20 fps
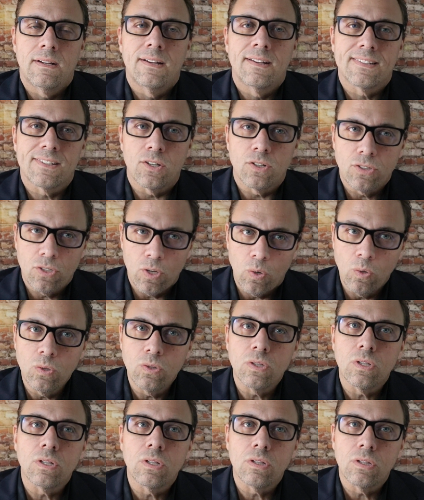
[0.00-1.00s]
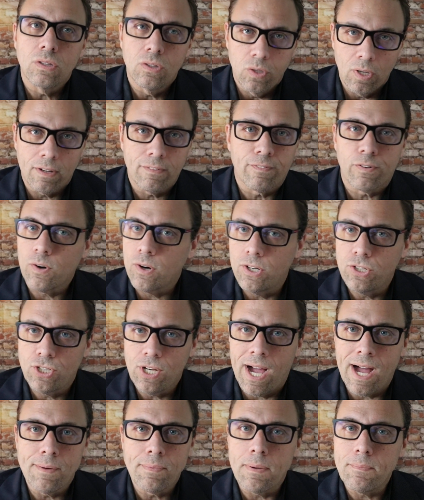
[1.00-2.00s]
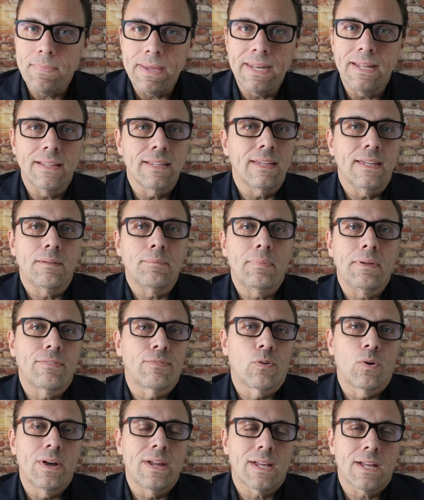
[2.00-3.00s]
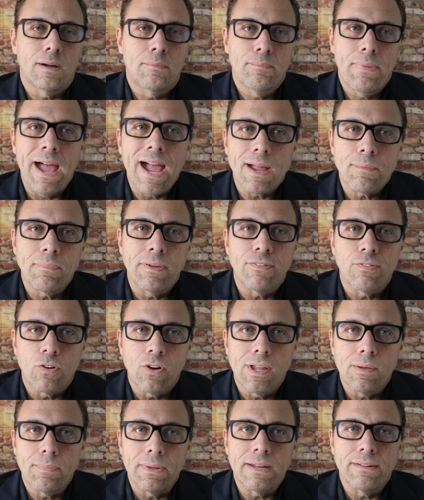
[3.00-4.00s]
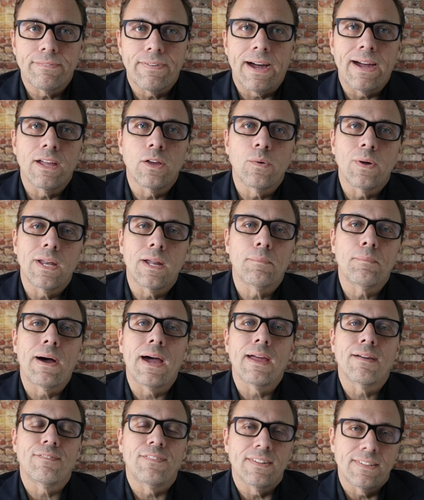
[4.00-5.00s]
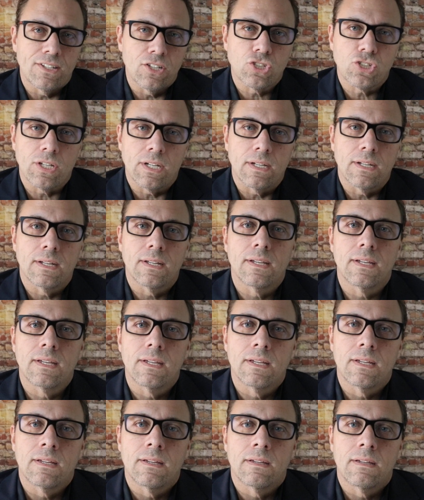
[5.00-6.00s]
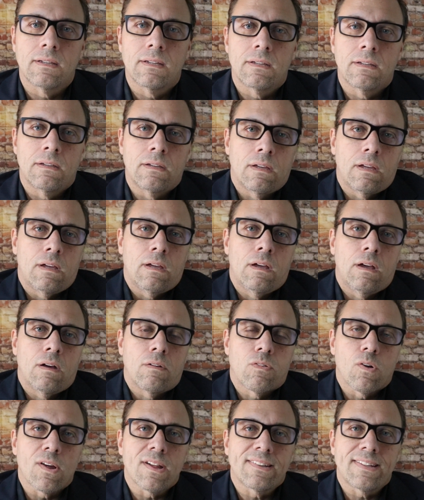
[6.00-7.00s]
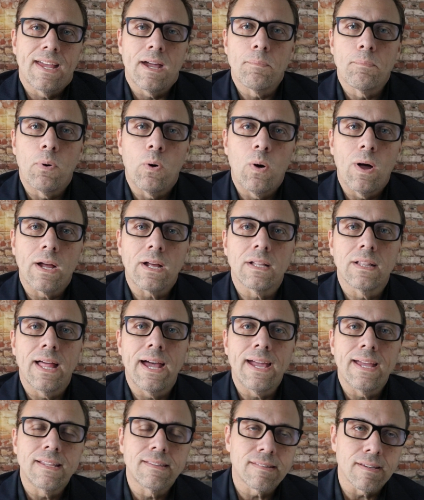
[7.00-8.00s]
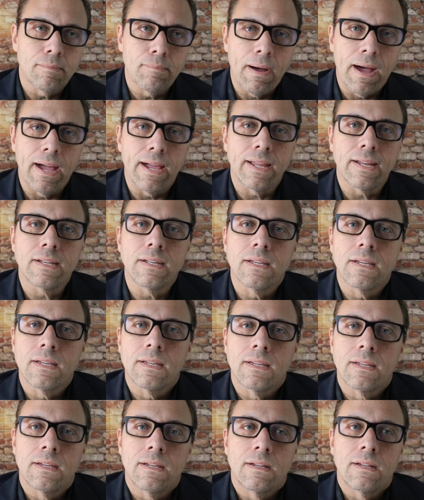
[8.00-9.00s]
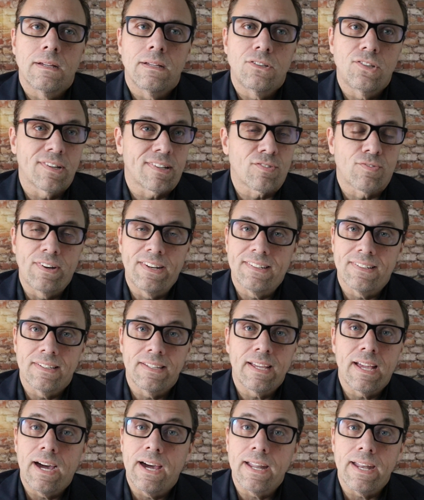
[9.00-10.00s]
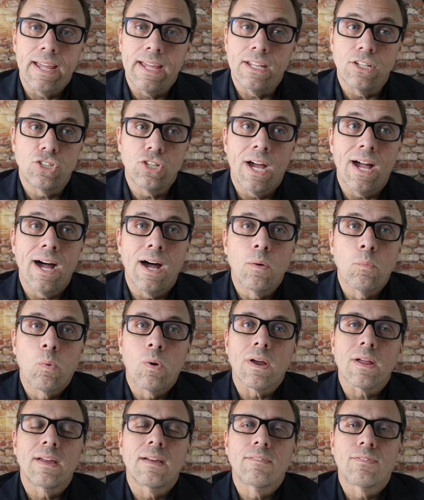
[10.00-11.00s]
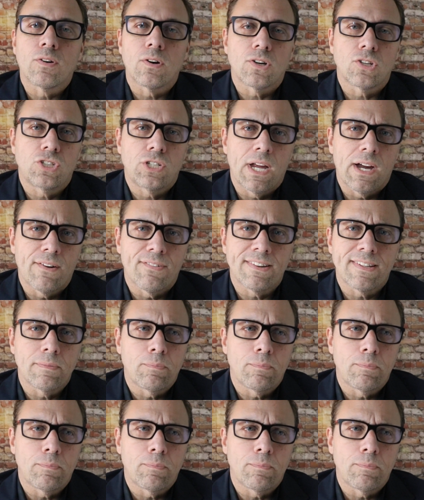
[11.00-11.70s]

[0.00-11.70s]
So don't look for a job immediately before you come back, before you've been evaluated by a physician. For example, a client of mine just recently got a job working for a sheriff's